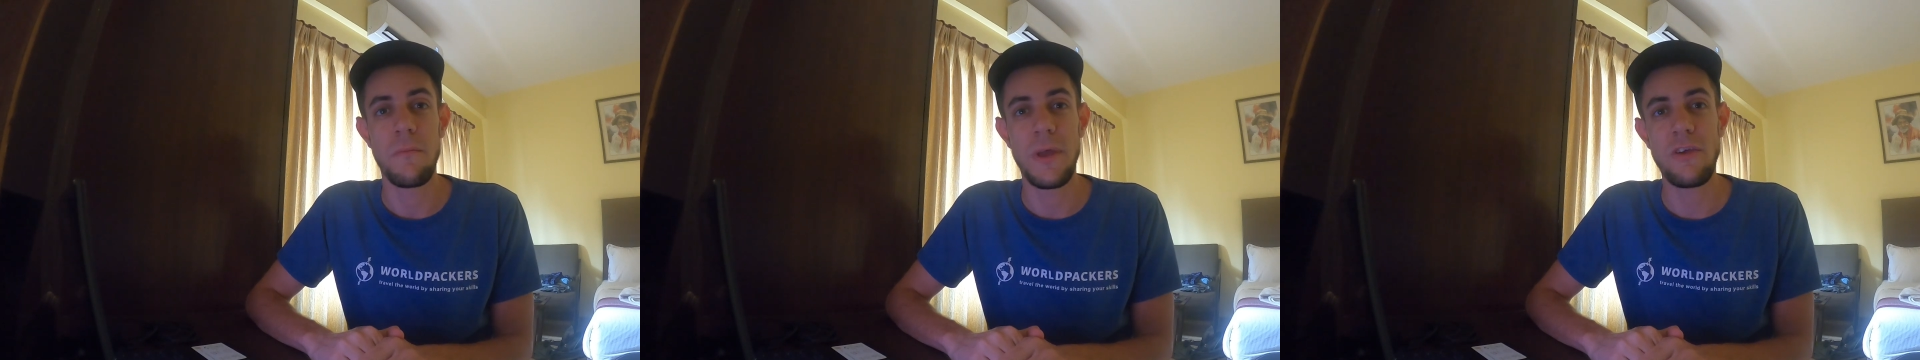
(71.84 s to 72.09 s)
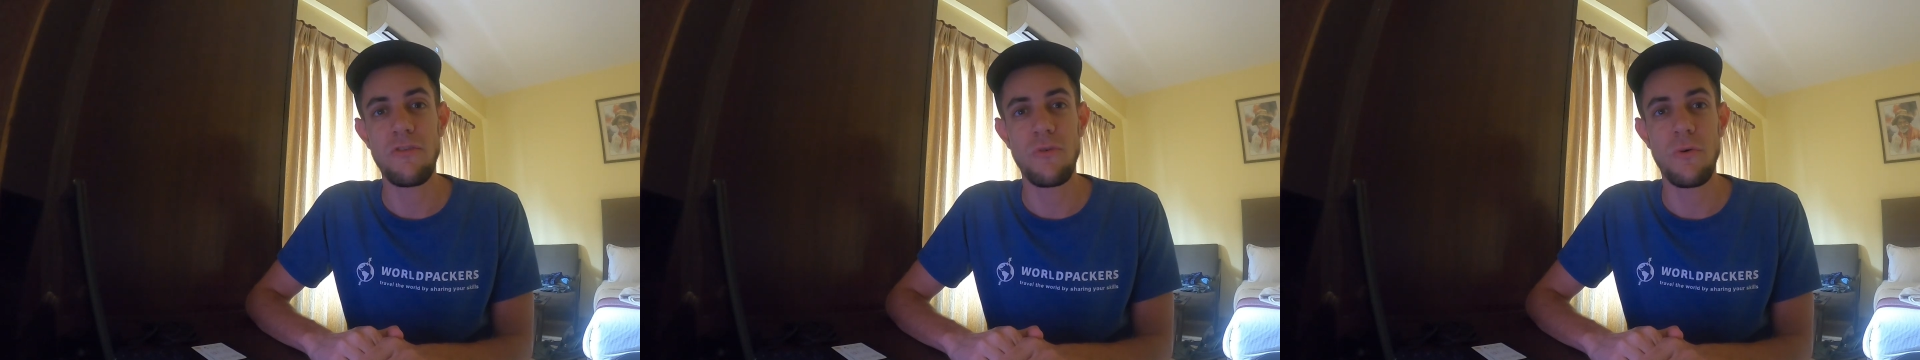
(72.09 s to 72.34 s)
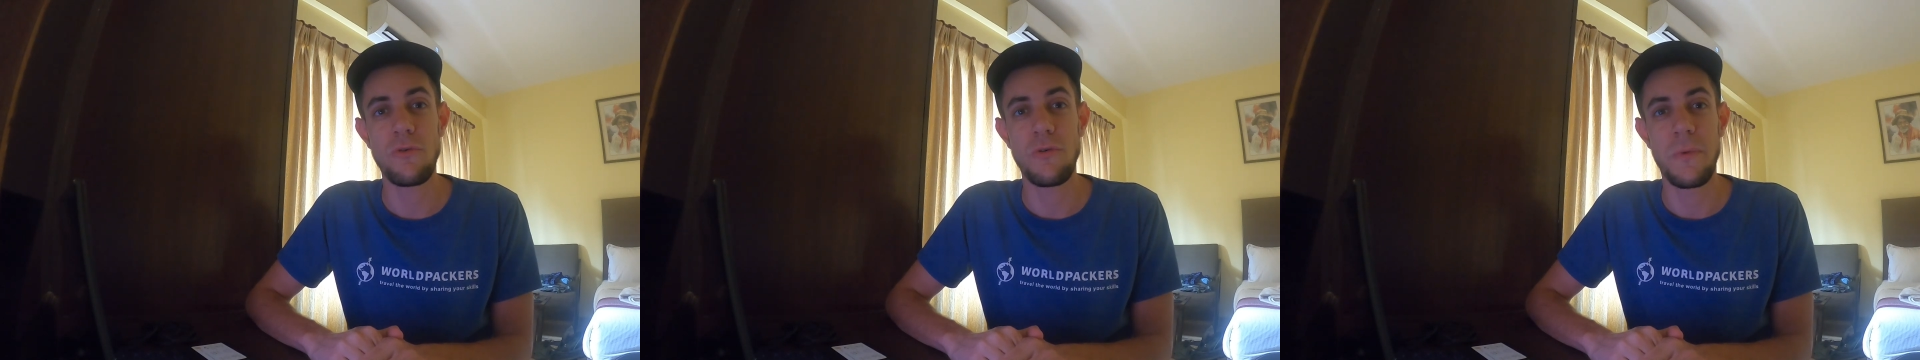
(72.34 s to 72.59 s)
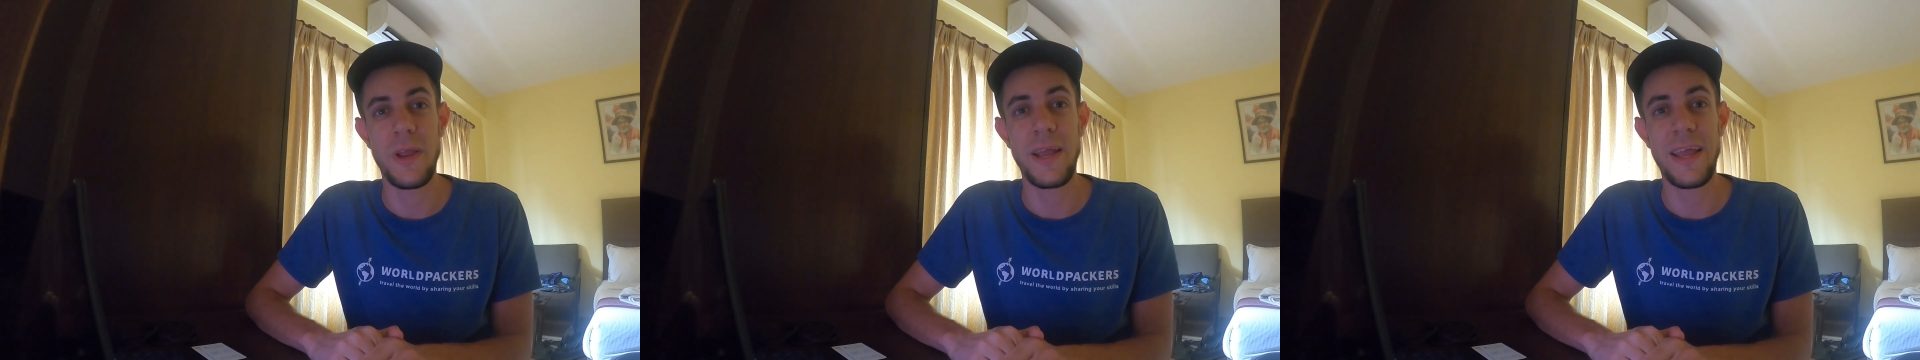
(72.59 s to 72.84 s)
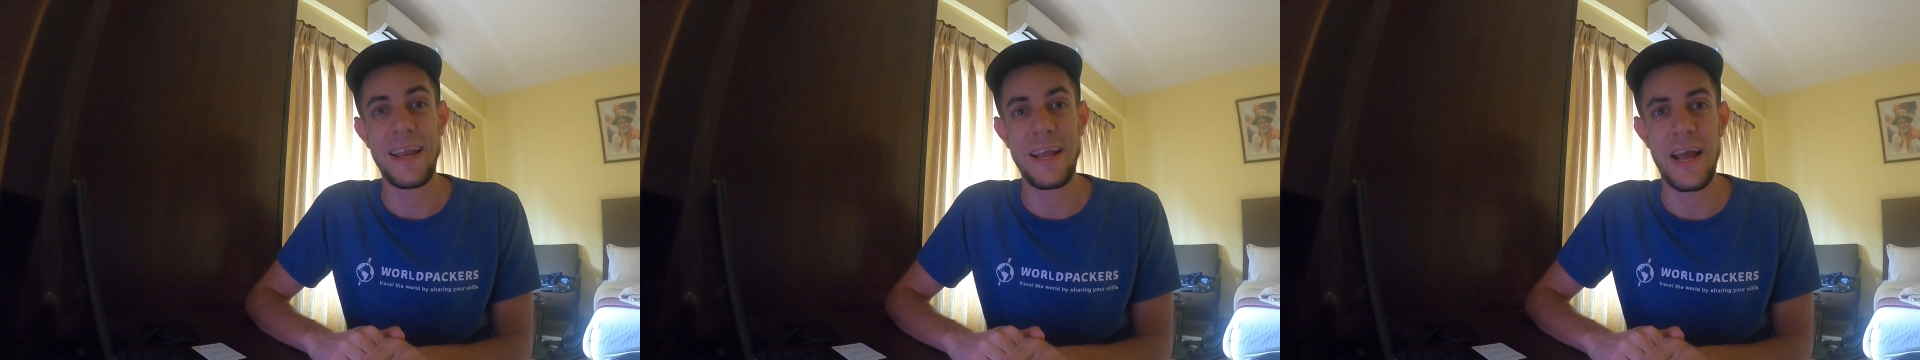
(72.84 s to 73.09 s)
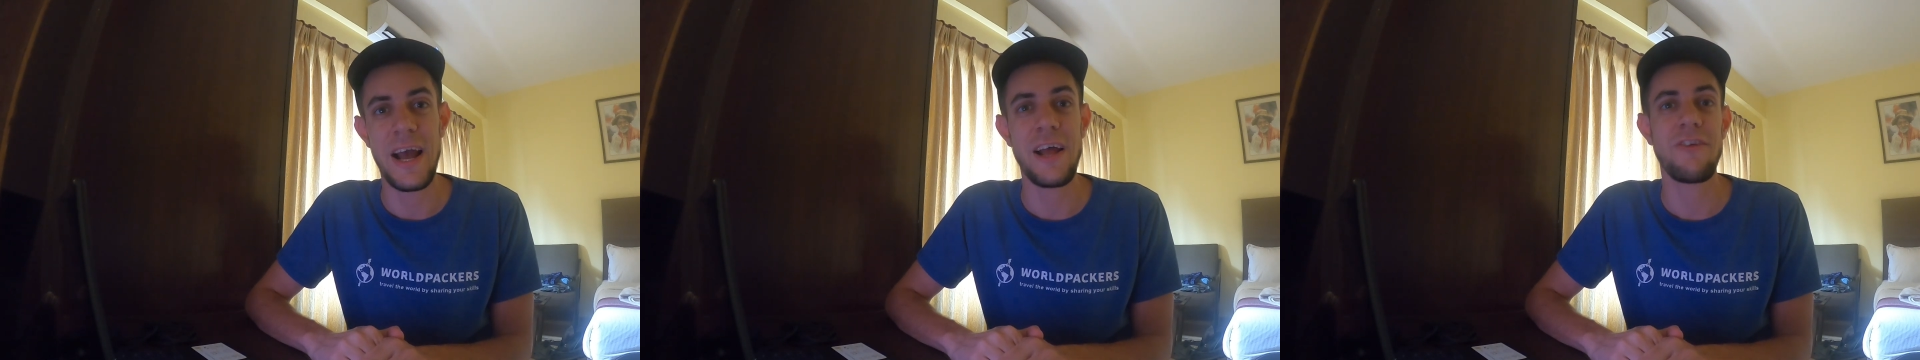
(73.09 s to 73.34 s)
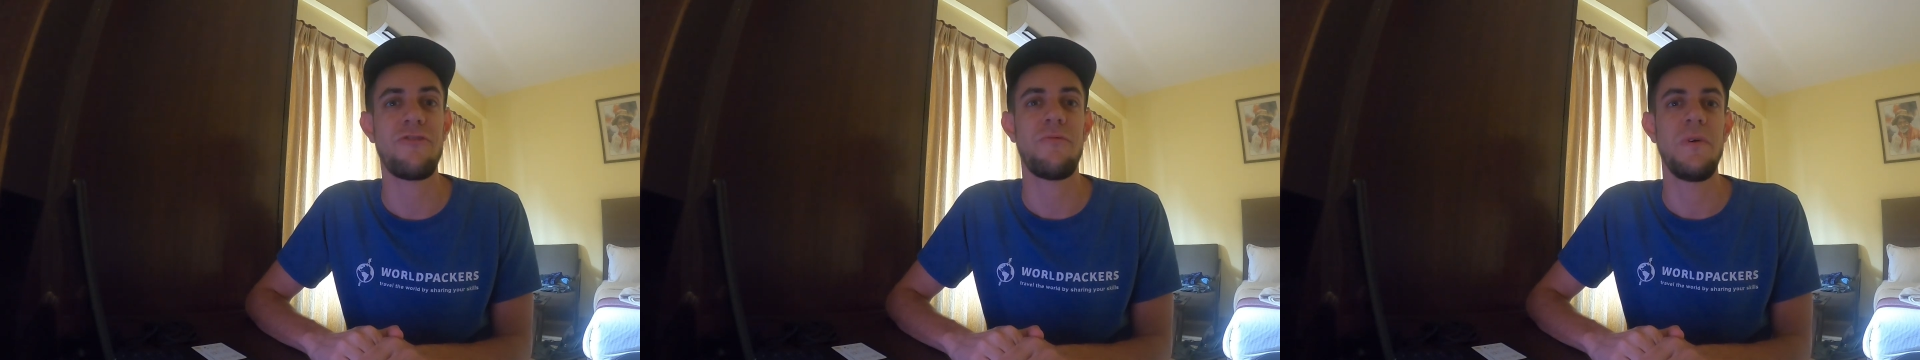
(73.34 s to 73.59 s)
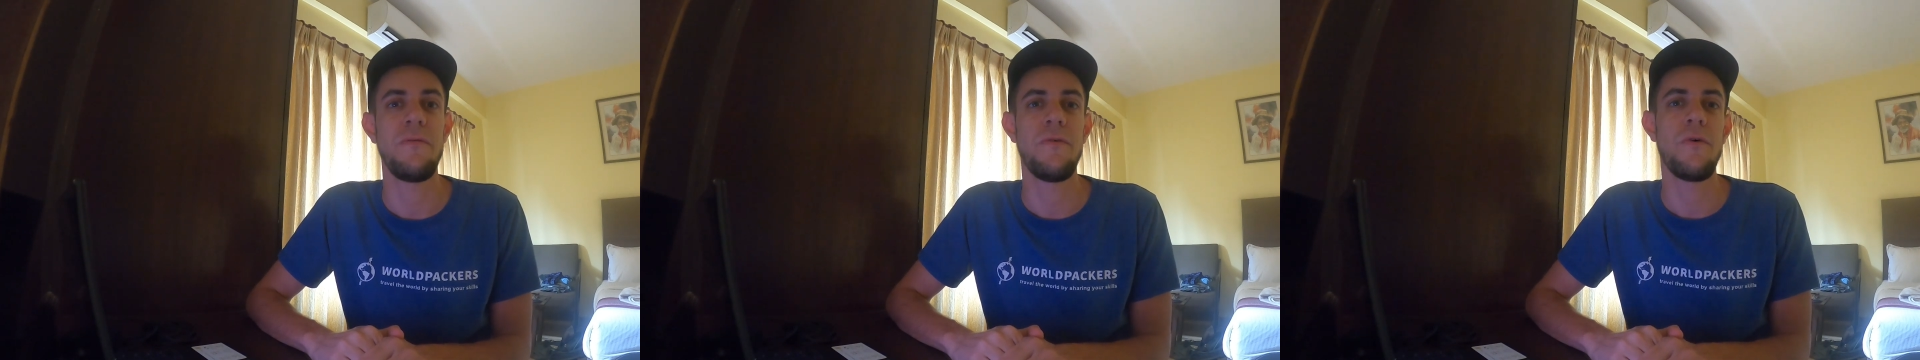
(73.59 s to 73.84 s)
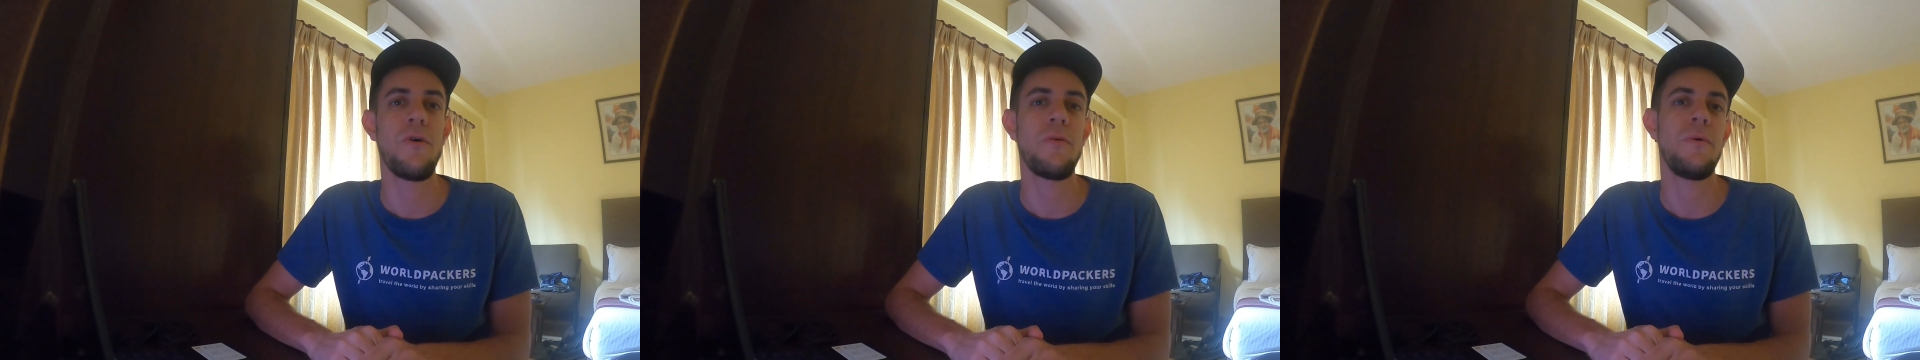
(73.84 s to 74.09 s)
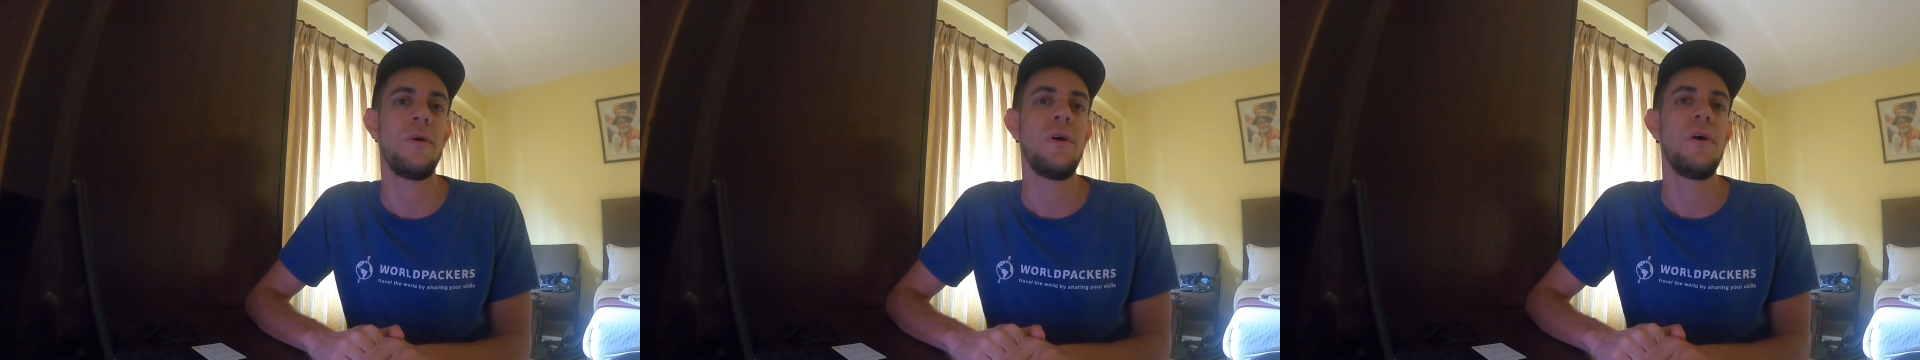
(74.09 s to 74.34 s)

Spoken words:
make sure to bring in cash before,